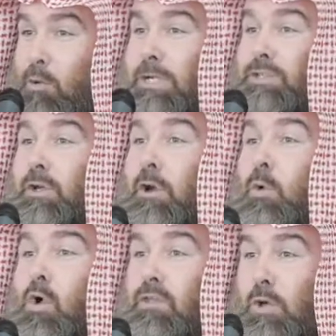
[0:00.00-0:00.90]
Would you consider it
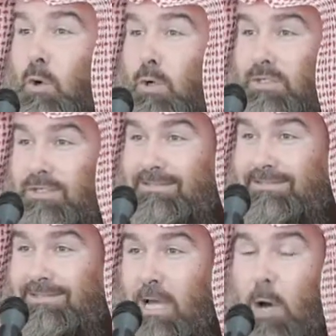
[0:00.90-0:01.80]
a worthy horse?
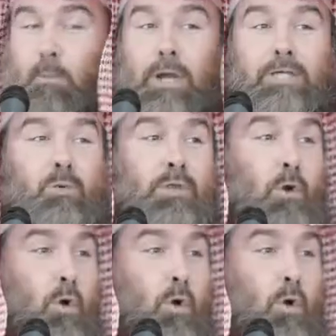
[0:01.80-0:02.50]
A praiseworthy